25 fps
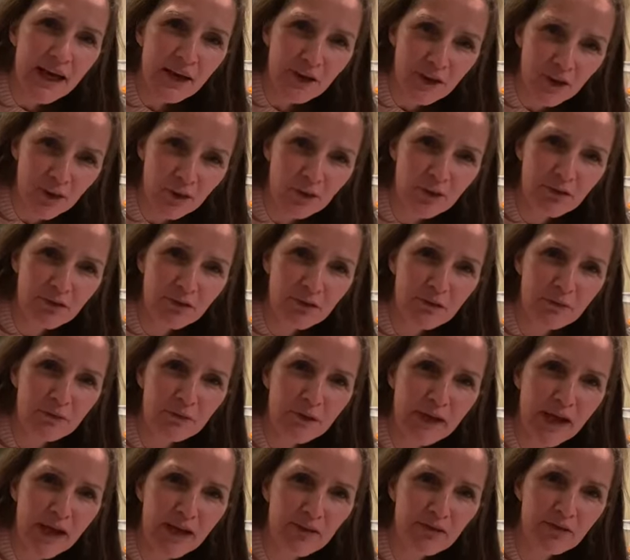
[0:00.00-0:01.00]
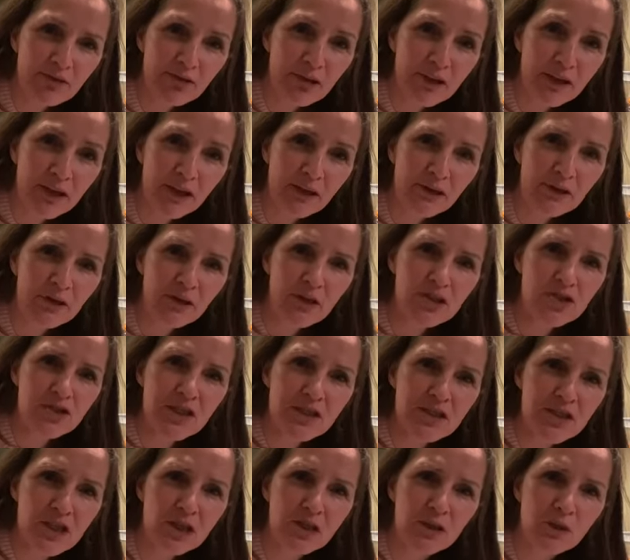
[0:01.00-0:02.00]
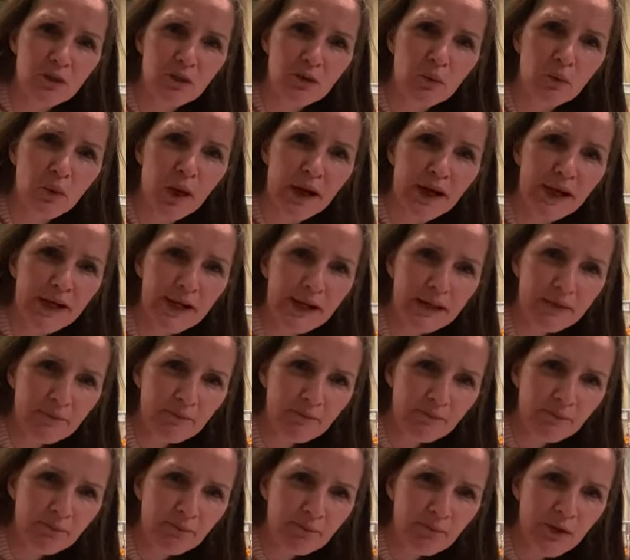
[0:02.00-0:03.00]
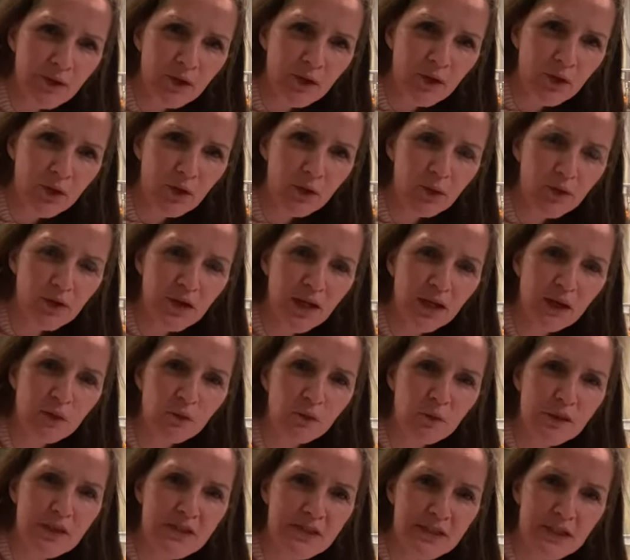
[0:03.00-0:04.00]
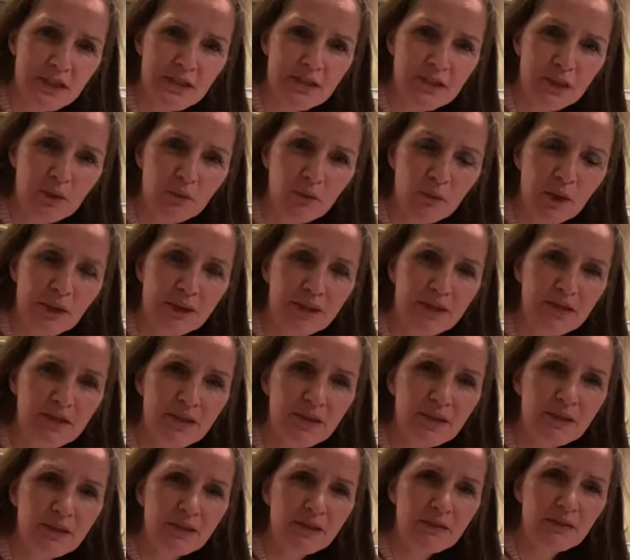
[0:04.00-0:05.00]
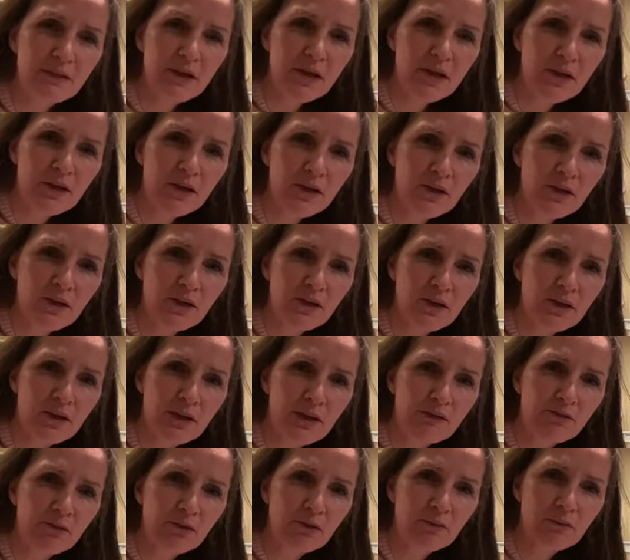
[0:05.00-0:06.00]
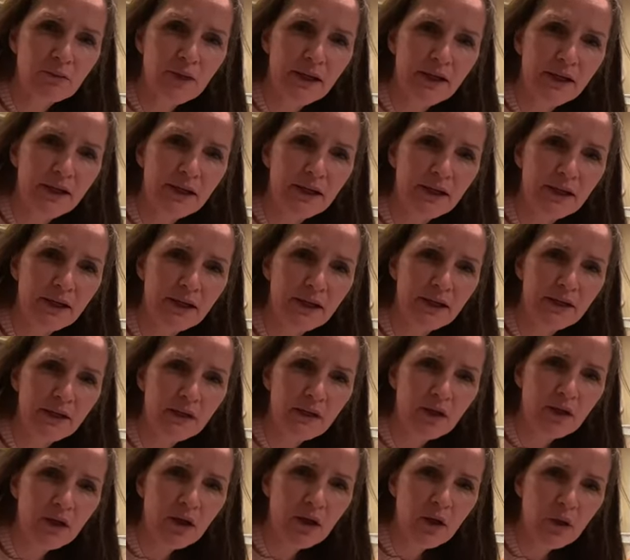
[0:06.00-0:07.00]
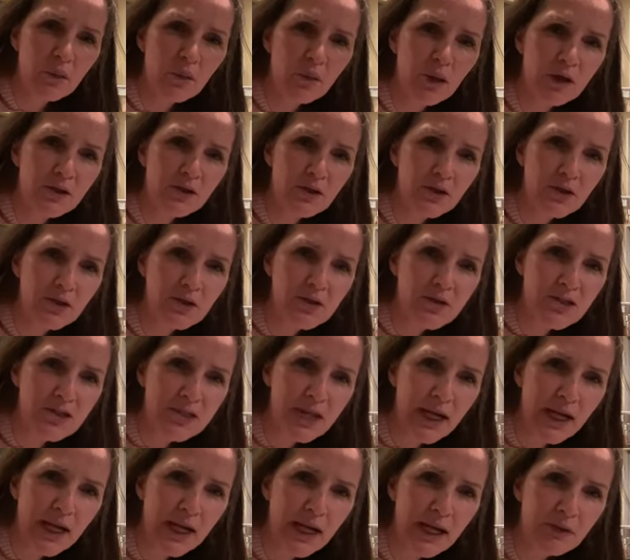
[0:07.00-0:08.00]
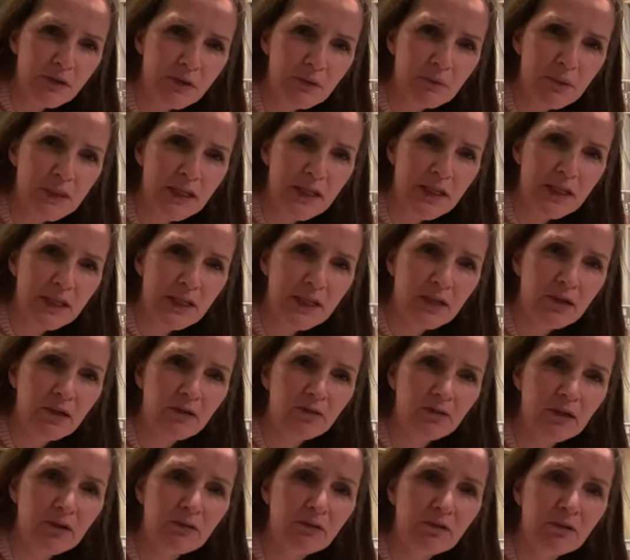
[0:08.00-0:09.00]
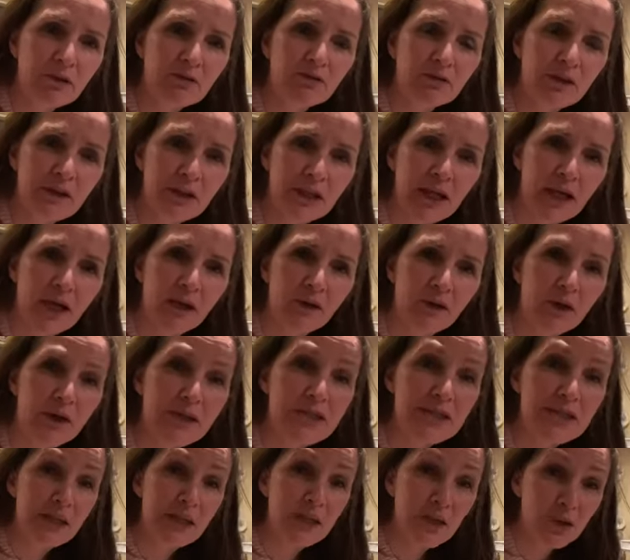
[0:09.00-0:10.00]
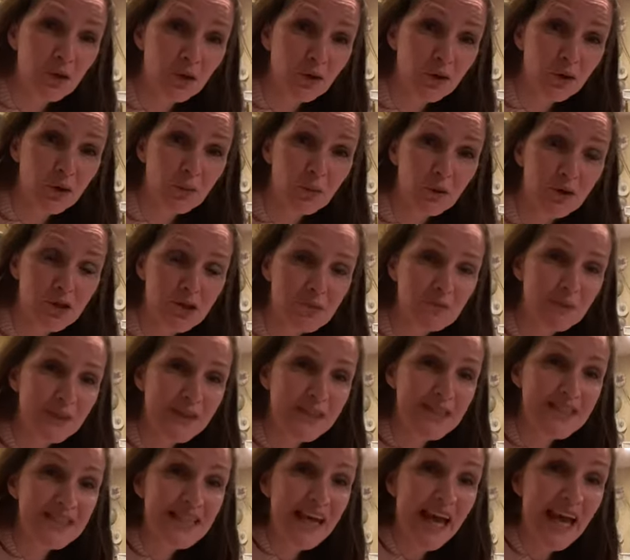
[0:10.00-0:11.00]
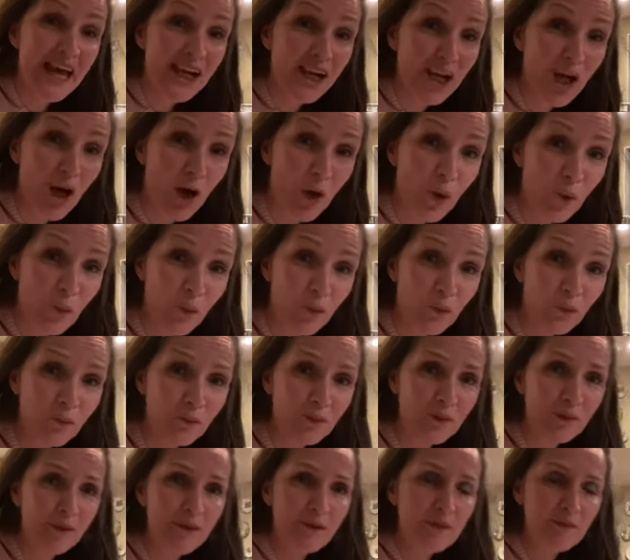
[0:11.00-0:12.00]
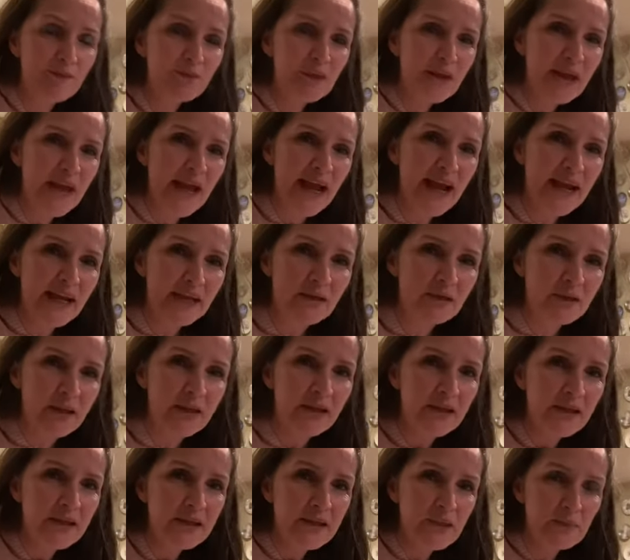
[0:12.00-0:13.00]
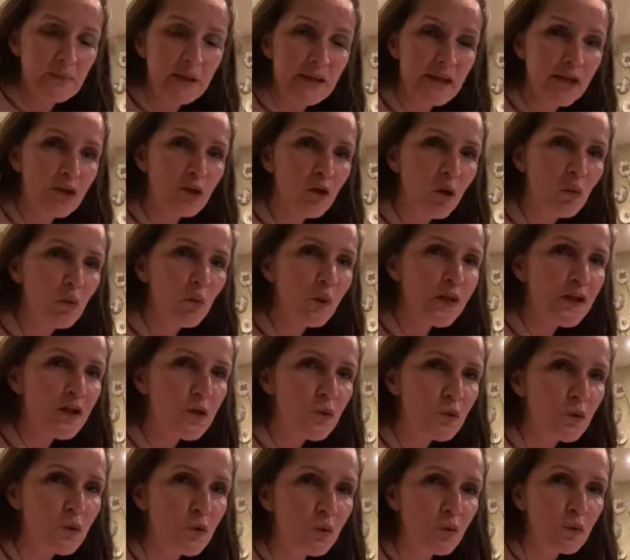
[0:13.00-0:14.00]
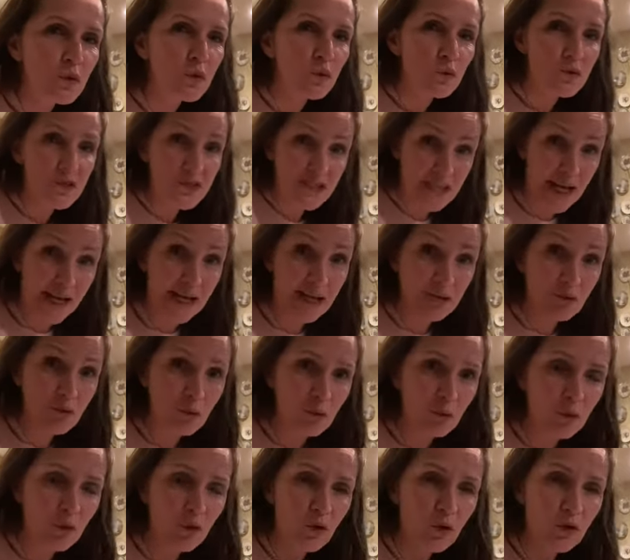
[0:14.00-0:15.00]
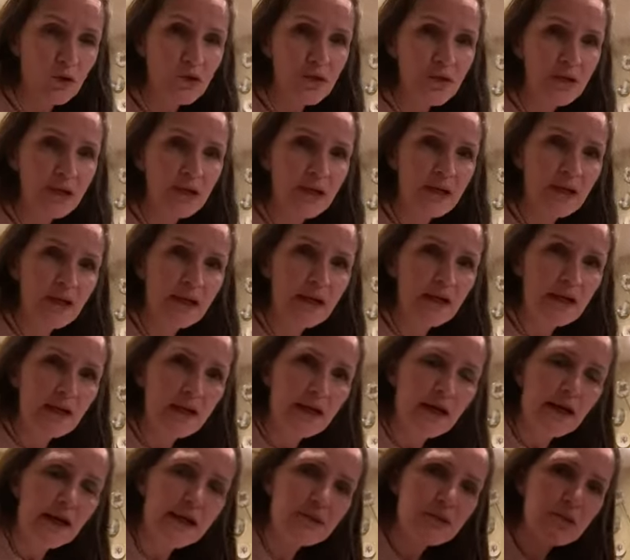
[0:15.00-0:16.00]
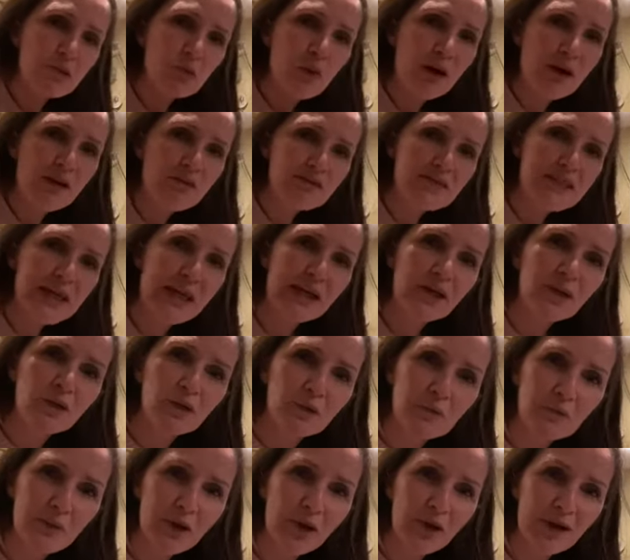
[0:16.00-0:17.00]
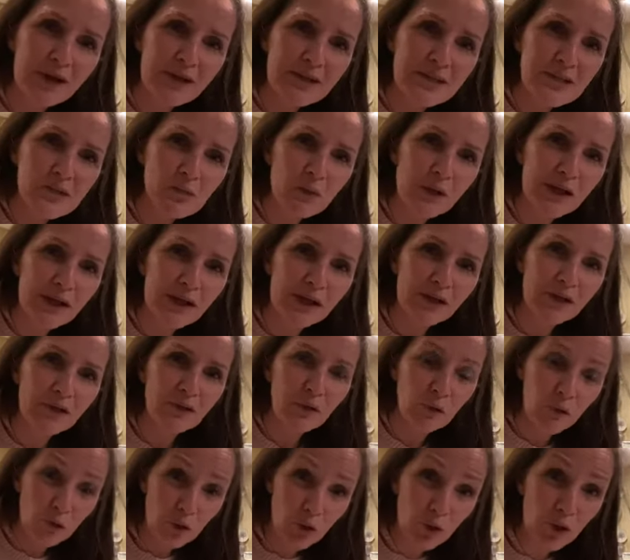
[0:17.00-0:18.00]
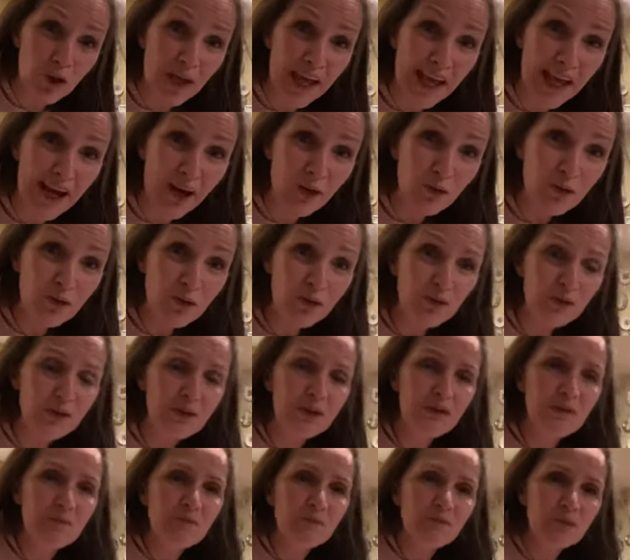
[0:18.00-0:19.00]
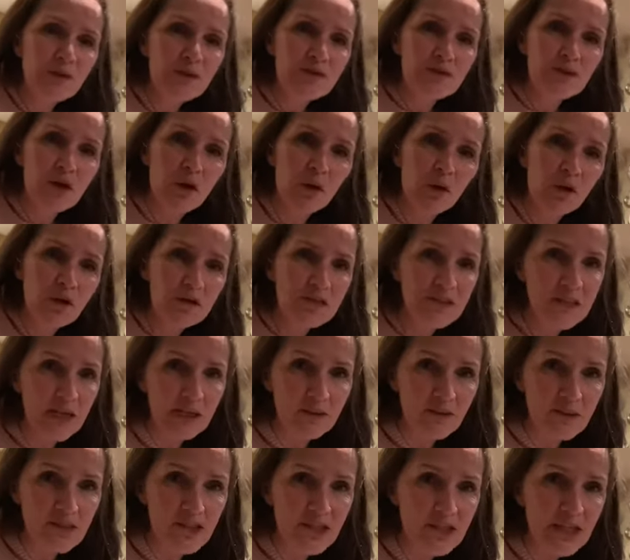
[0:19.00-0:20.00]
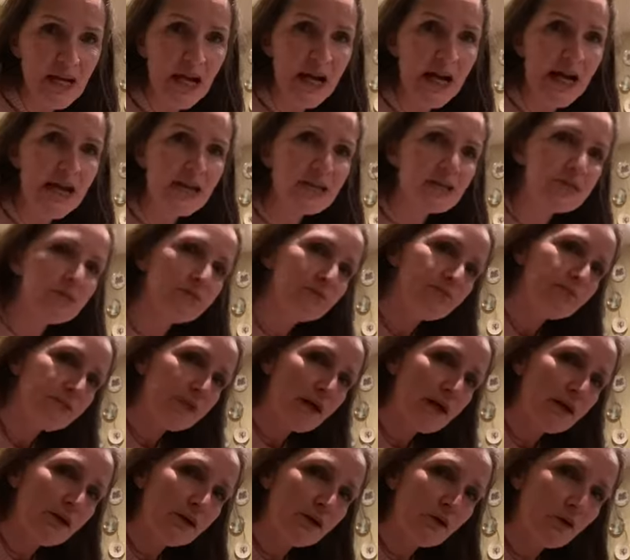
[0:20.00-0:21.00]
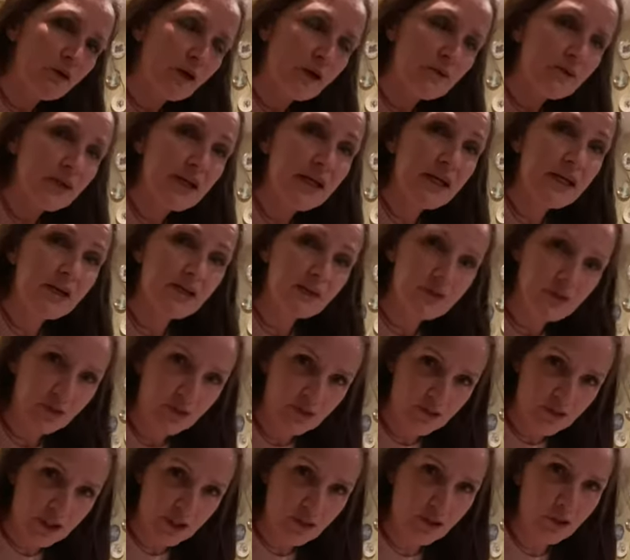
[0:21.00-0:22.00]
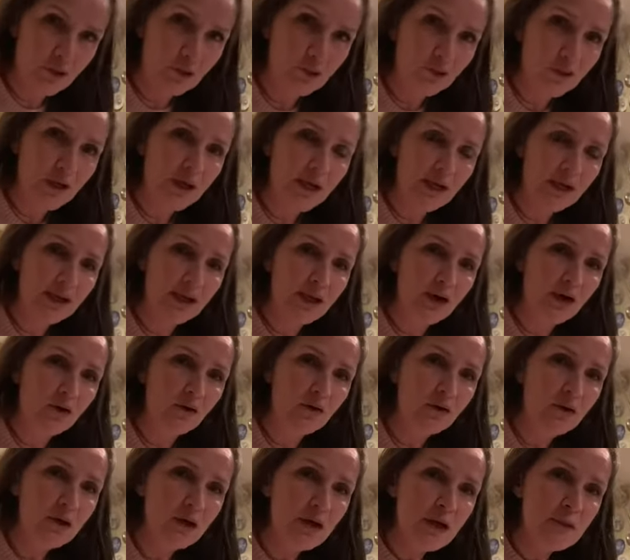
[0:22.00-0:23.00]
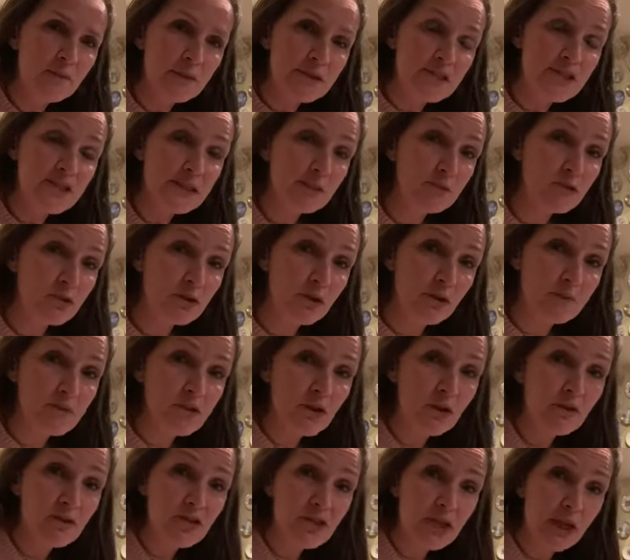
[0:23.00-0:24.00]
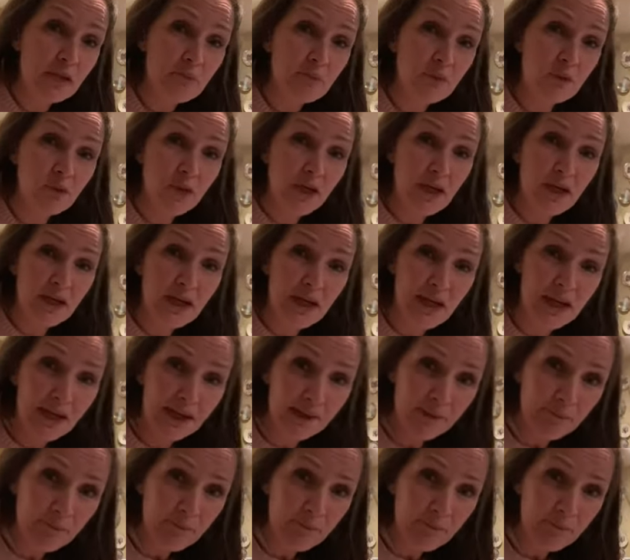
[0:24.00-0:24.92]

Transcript: Kia ora from Africa. Gosh, that's a long way. Newtown, where's that? Is that Wellington? Kia ora, love you, mahi. What do you say at the beginning of every video? I kia ora, which means hello. And depending on when you're saying the word, it's a way of saying goodbye as well, or good health. So I'll say at the start or at the end. So I'll say kia ora, hello. But sometimes I'll say morena,